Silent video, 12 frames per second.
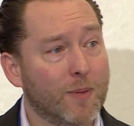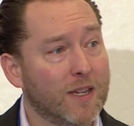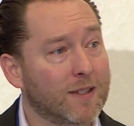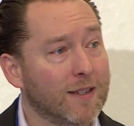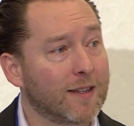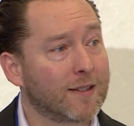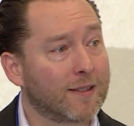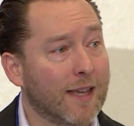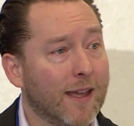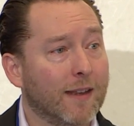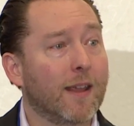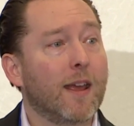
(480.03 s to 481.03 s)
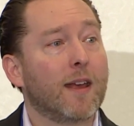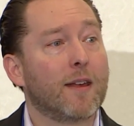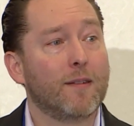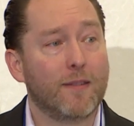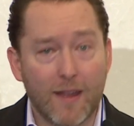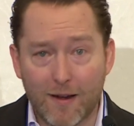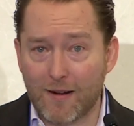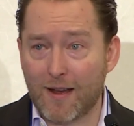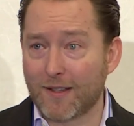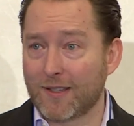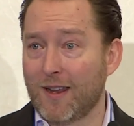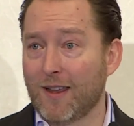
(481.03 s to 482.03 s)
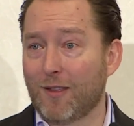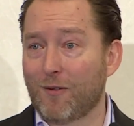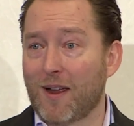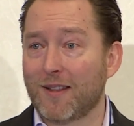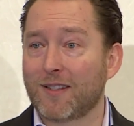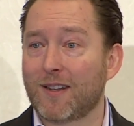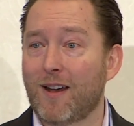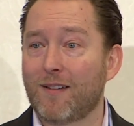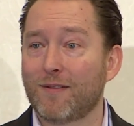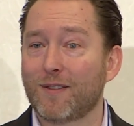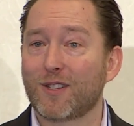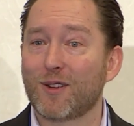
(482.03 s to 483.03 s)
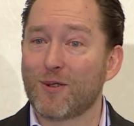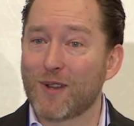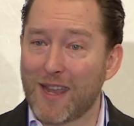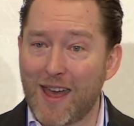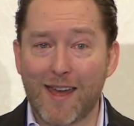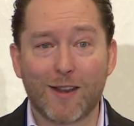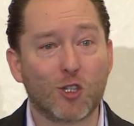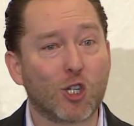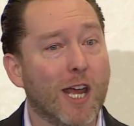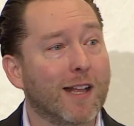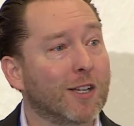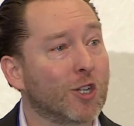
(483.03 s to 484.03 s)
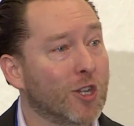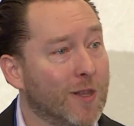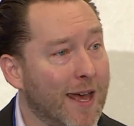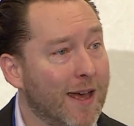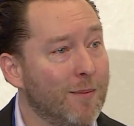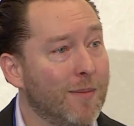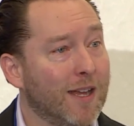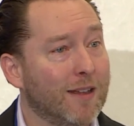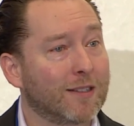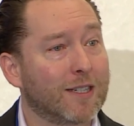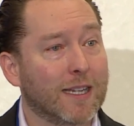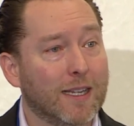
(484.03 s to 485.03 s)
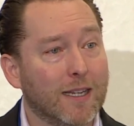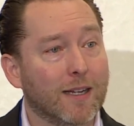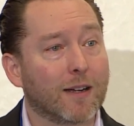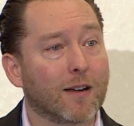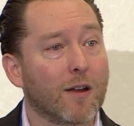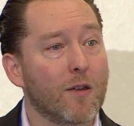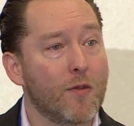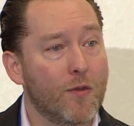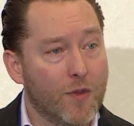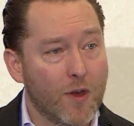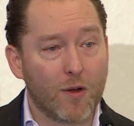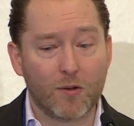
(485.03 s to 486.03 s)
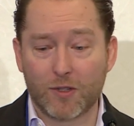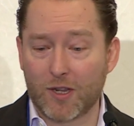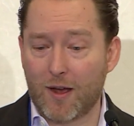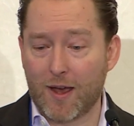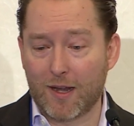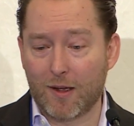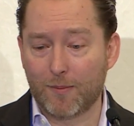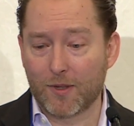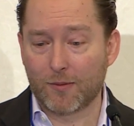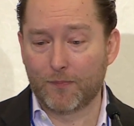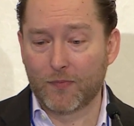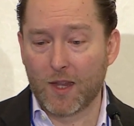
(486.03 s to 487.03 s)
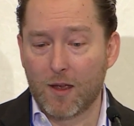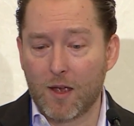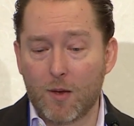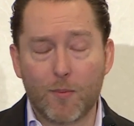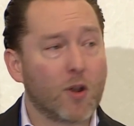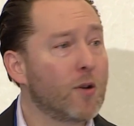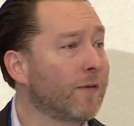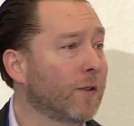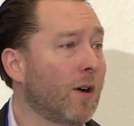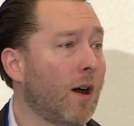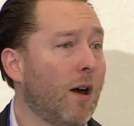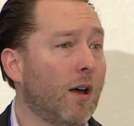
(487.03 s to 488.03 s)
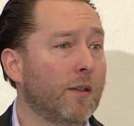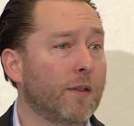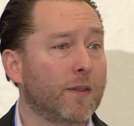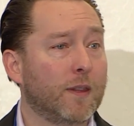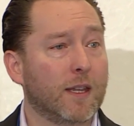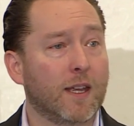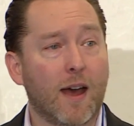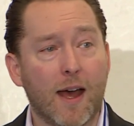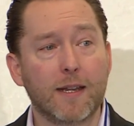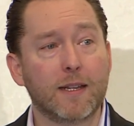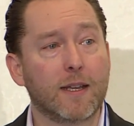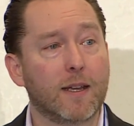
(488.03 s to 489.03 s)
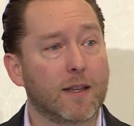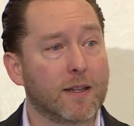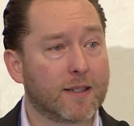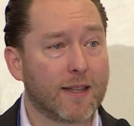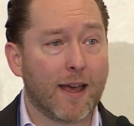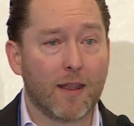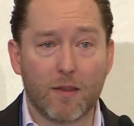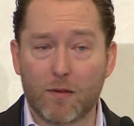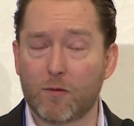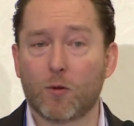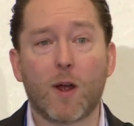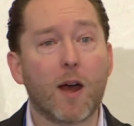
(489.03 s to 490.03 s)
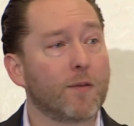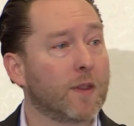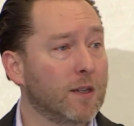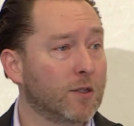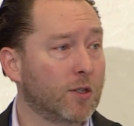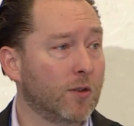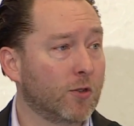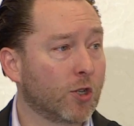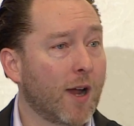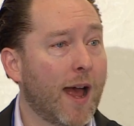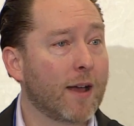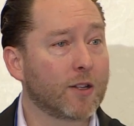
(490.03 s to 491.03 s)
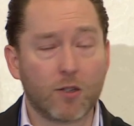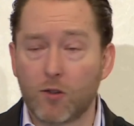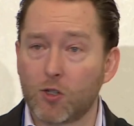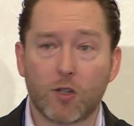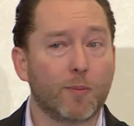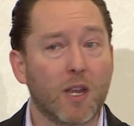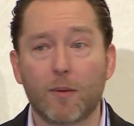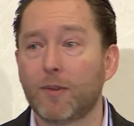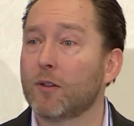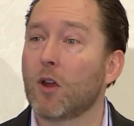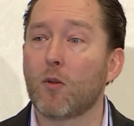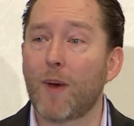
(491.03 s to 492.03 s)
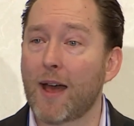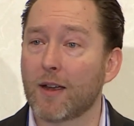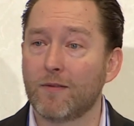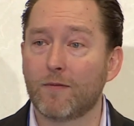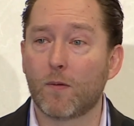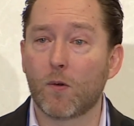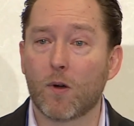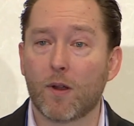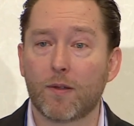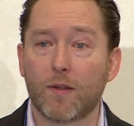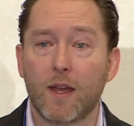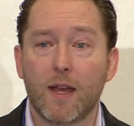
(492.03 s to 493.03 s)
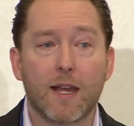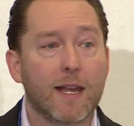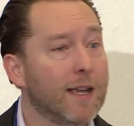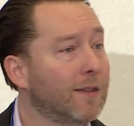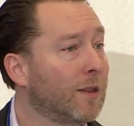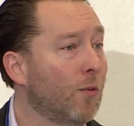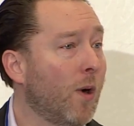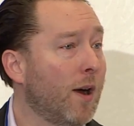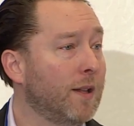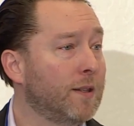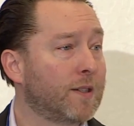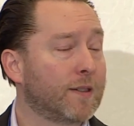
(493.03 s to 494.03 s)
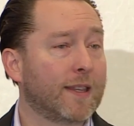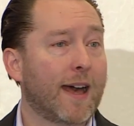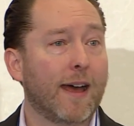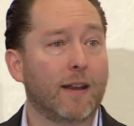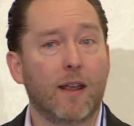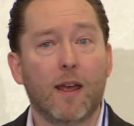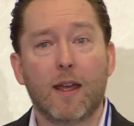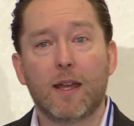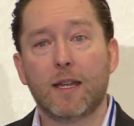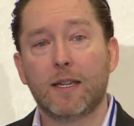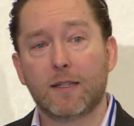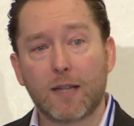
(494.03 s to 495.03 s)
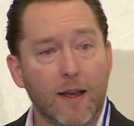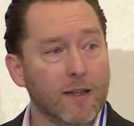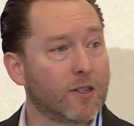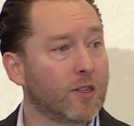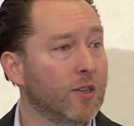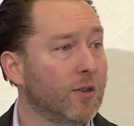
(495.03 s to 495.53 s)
business, then they're not saying the right stuff. So again, challenge them to hear those items. But overall, the idea is that throughout these 2 tracks, you should be able to go back and forth. Hit the ones that entice